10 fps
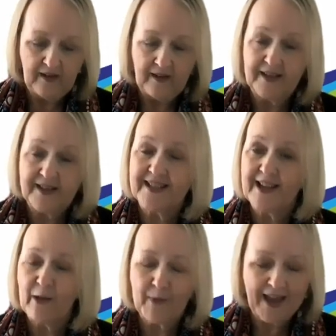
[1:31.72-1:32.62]
It is
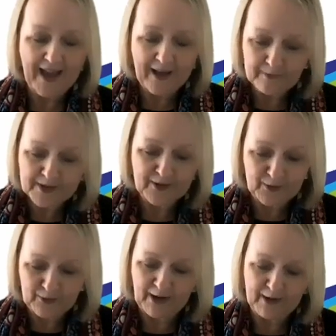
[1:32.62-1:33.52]
now my
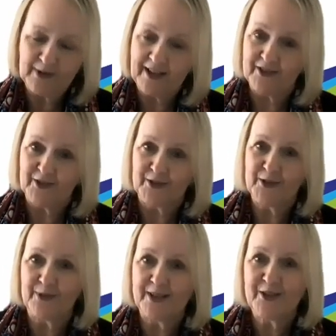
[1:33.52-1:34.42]
absolute great pleasure
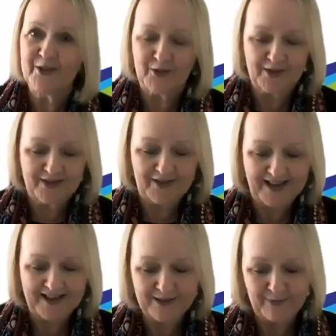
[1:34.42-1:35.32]
to introduce our
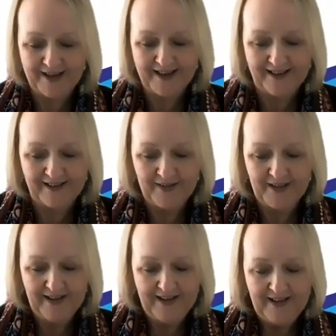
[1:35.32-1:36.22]
guest speaker,
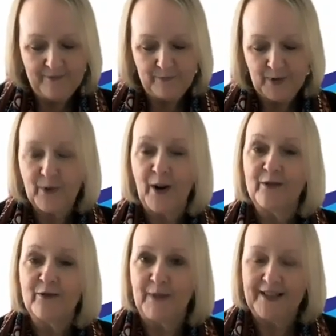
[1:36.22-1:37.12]

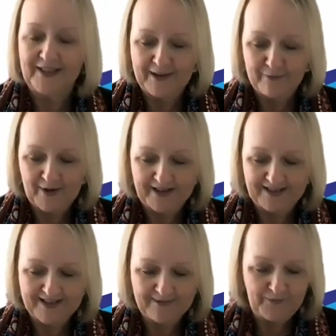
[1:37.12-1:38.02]
Midwife Melanie
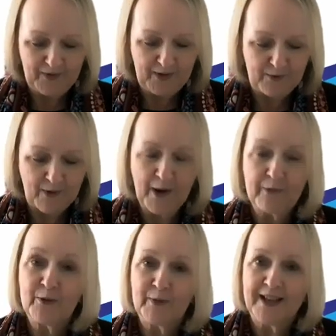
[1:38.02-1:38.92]
Briggs, who I
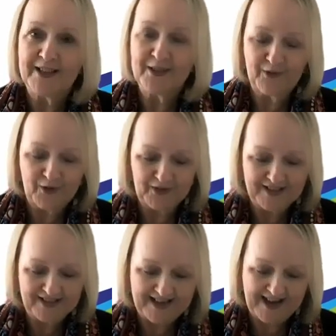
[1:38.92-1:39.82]
will be interviewing
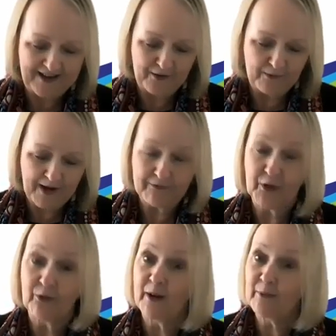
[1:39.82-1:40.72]
today, who I have the
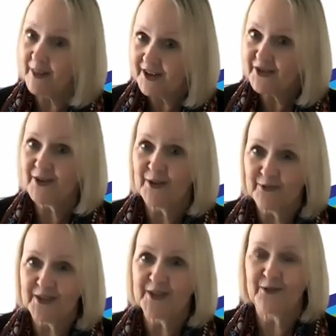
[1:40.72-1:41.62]
great pleasure
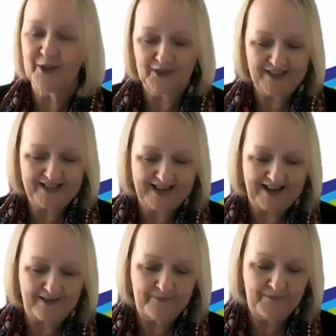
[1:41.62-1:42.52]
of interviewing
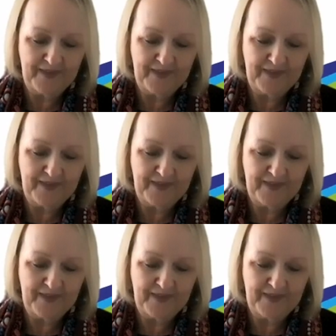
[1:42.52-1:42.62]
today.